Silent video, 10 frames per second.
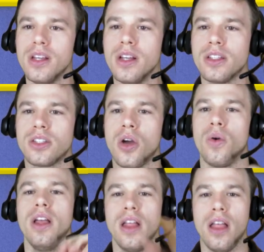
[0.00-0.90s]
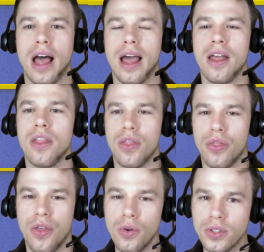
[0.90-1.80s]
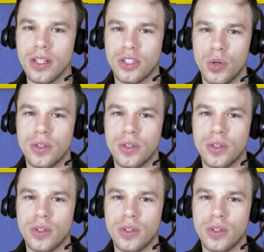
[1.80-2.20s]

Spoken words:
So those are the two